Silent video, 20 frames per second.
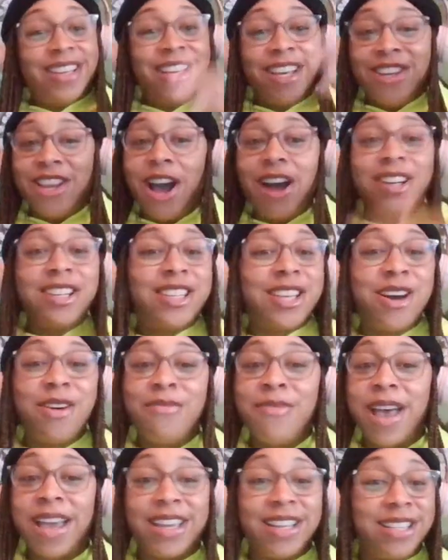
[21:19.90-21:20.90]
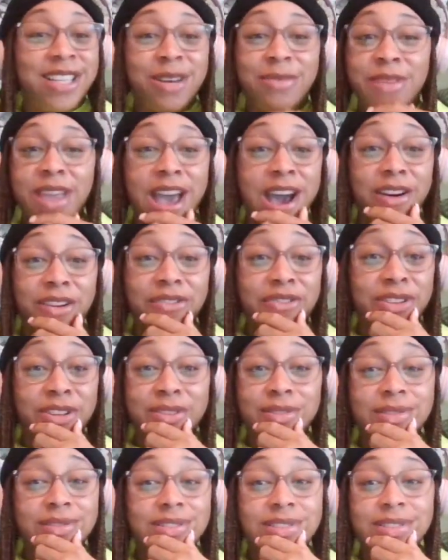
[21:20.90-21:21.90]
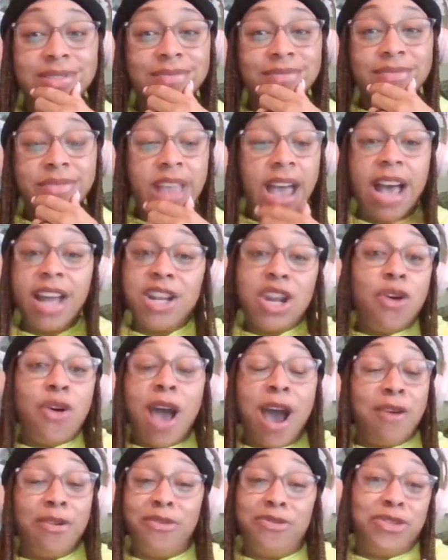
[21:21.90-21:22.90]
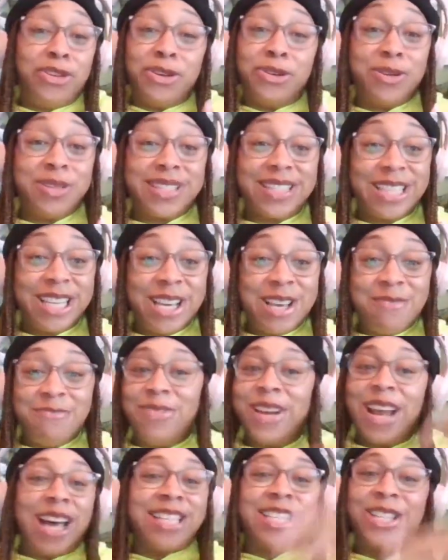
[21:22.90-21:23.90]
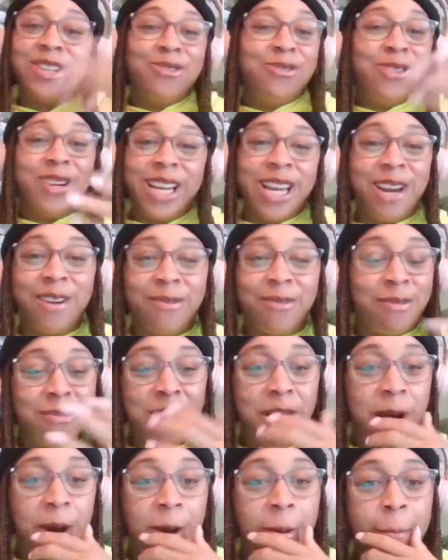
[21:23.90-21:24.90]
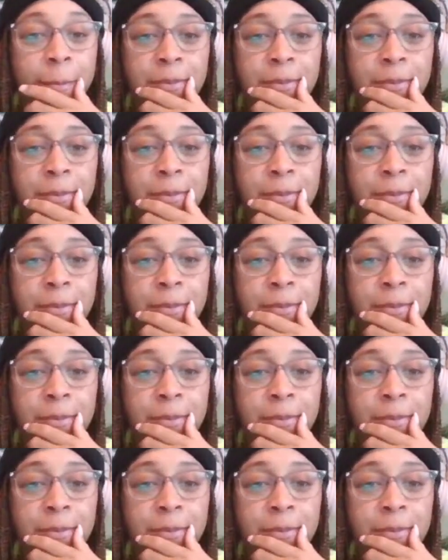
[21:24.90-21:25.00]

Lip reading: y'all just come back and tell me how it feels. I know how it feels, but I still want to hear from y'all,